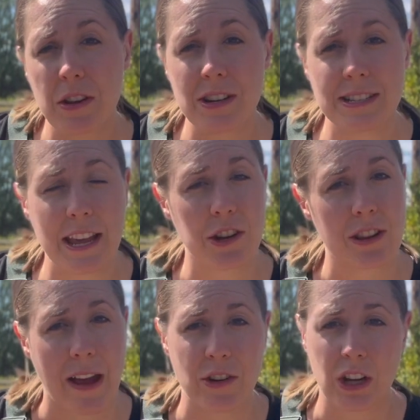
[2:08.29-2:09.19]
year to take your
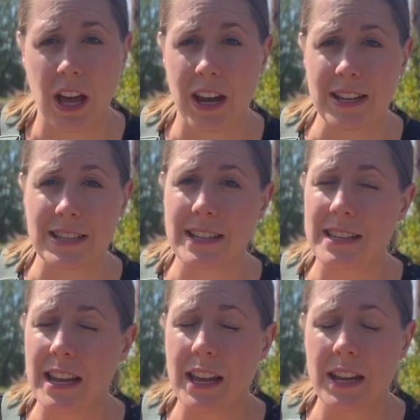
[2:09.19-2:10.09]
lavender cuttings is
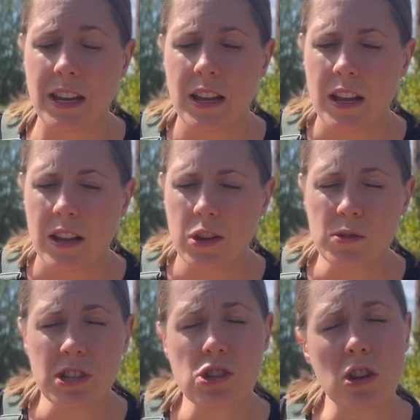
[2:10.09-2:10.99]
in
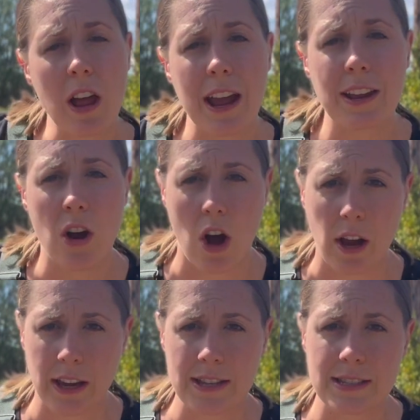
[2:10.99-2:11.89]
usually July and
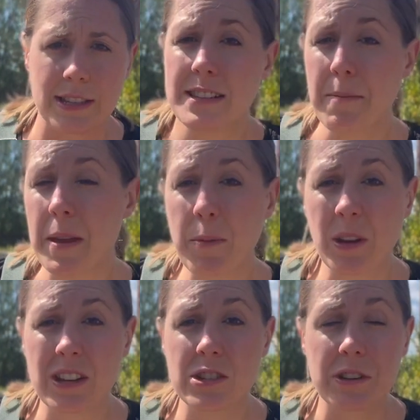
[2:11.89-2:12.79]
August. Some people
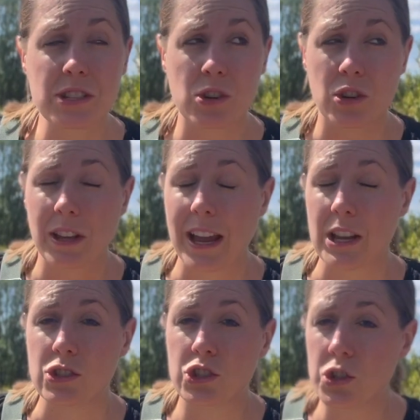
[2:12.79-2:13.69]
can do it as early
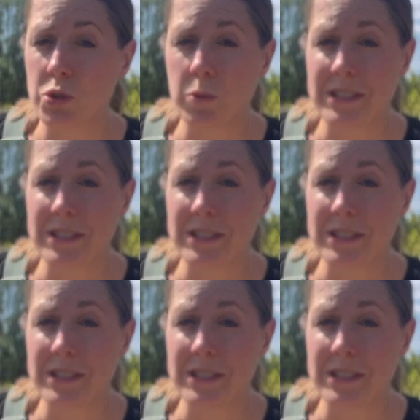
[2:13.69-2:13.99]
as June with